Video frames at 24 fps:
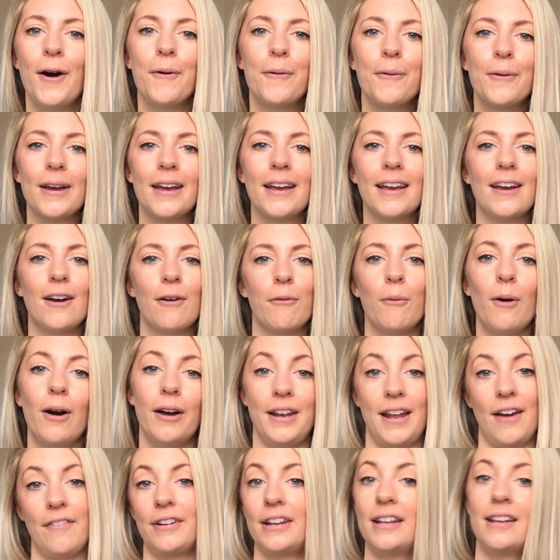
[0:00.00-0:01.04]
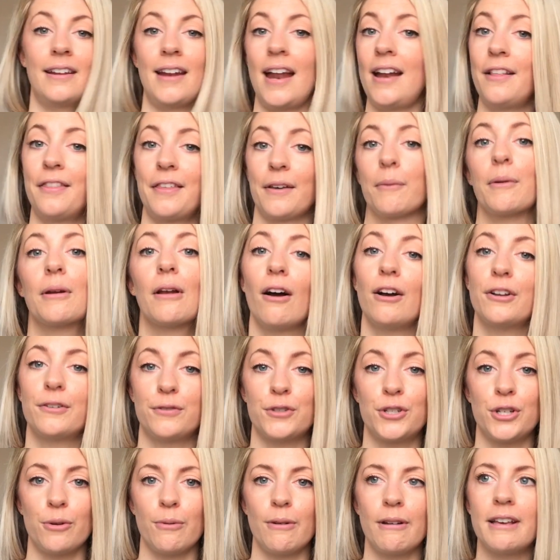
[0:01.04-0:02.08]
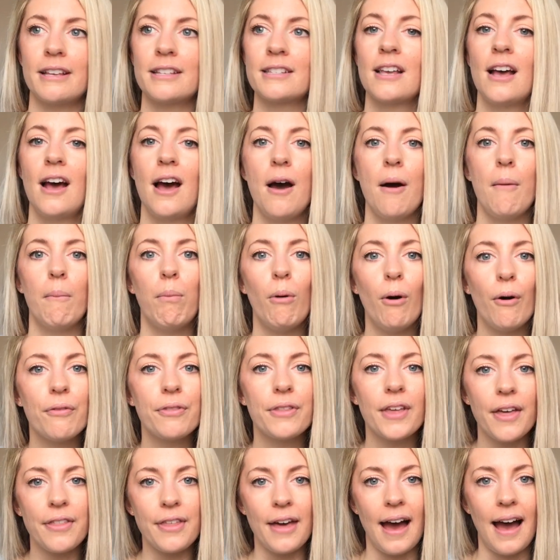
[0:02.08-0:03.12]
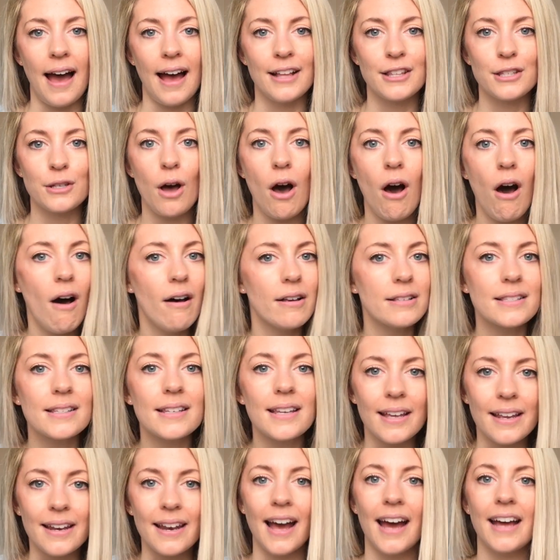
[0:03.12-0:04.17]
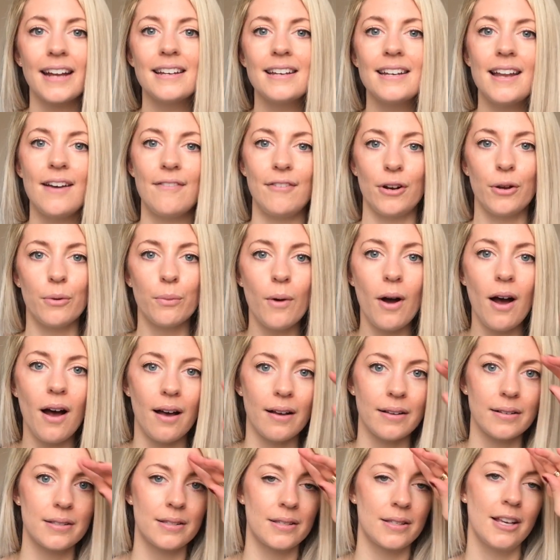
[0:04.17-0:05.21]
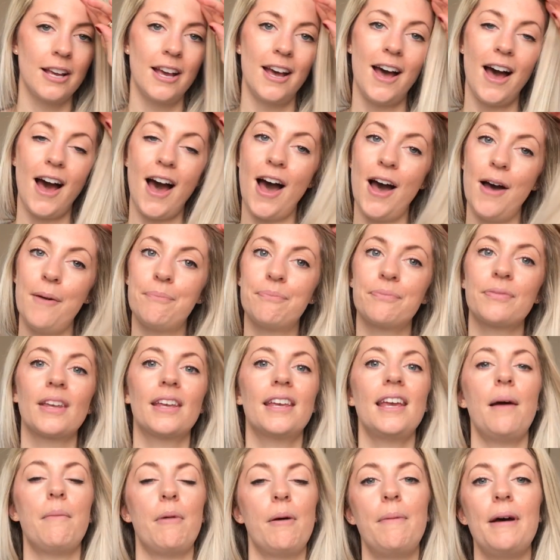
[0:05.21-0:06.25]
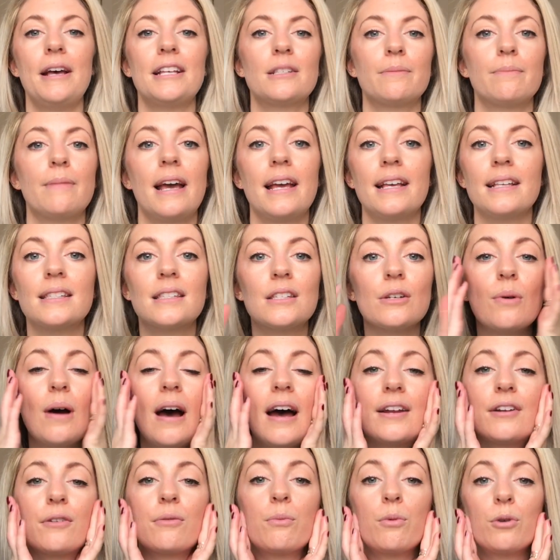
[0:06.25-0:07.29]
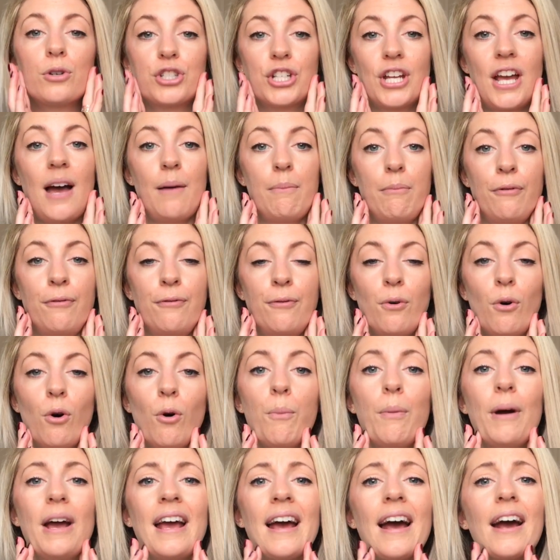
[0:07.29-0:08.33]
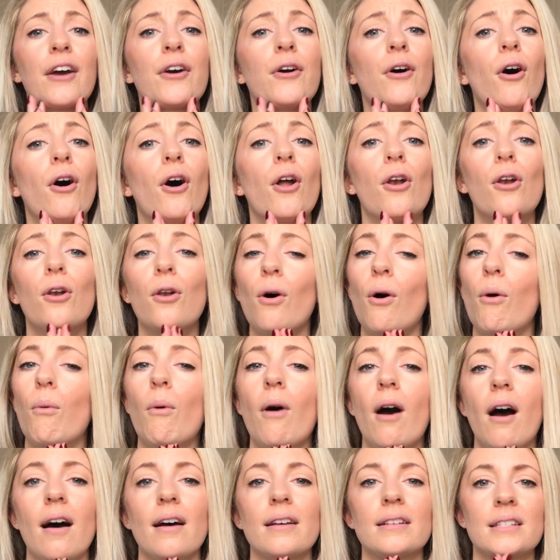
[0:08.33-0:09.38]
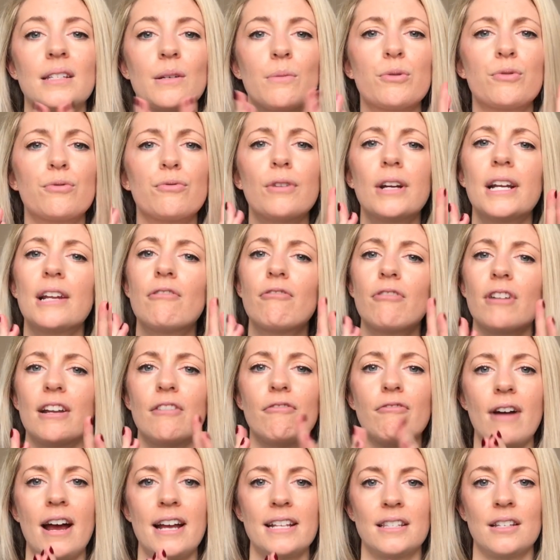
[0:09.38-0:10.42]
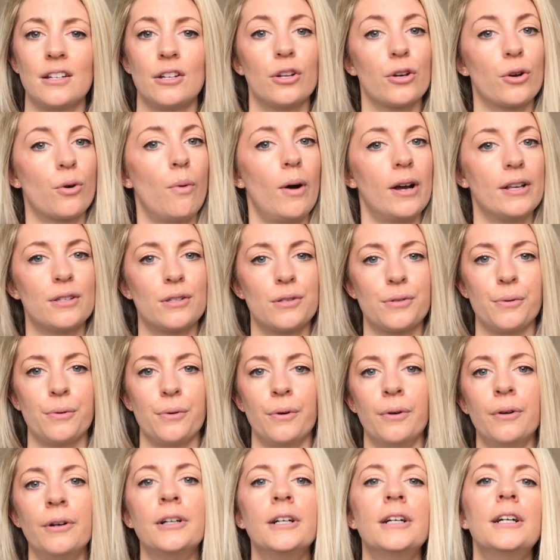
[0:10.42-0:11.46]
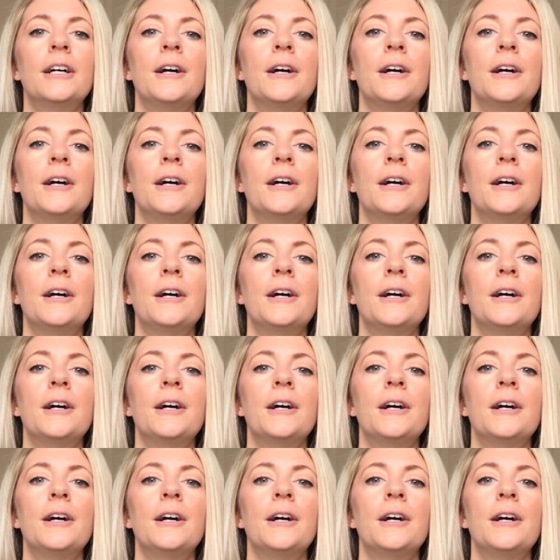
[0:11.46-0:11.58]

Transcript: We, one, haven't eaten anything we liked for 2 weeks. But on the other hand, our skin had never looked worse. My best mate still had what she had before, but it had got a lot worse and it was really, really red and looked quite sore.